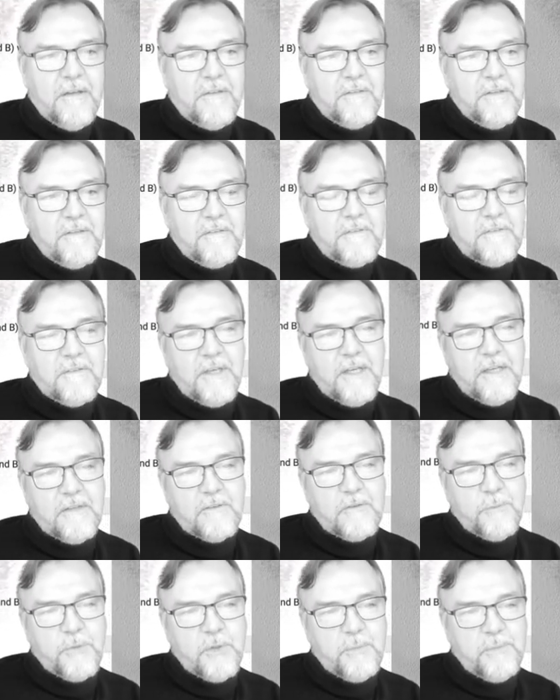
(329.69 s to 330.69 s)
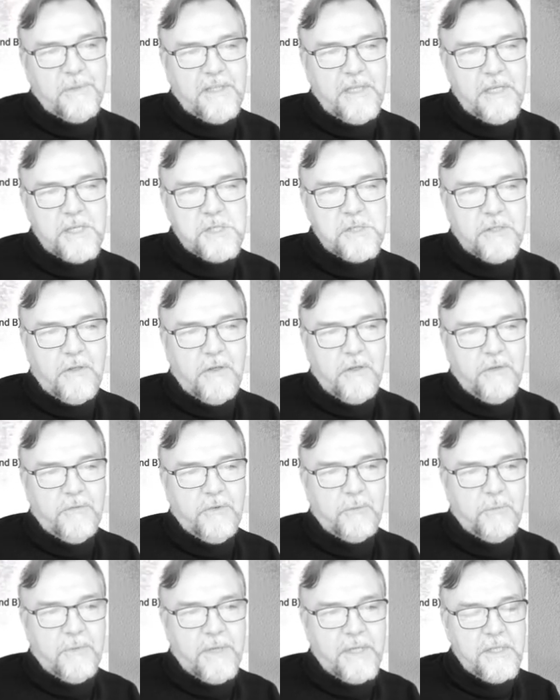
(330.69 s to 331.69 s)
this as the multiplication of
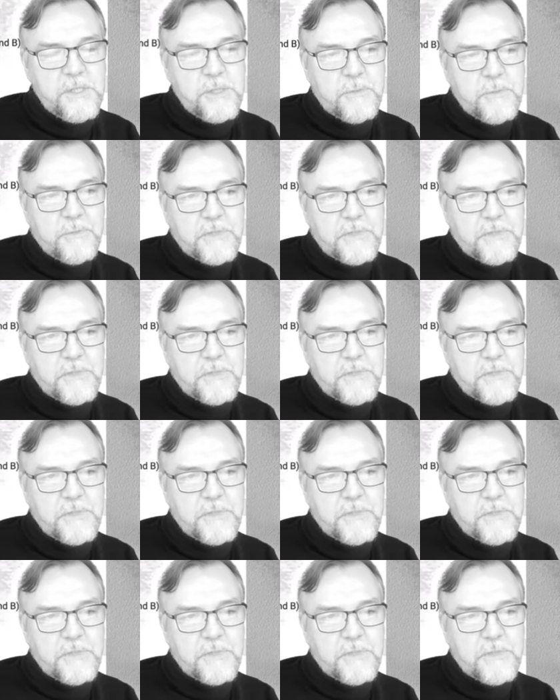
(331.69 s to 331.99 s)
a wrench,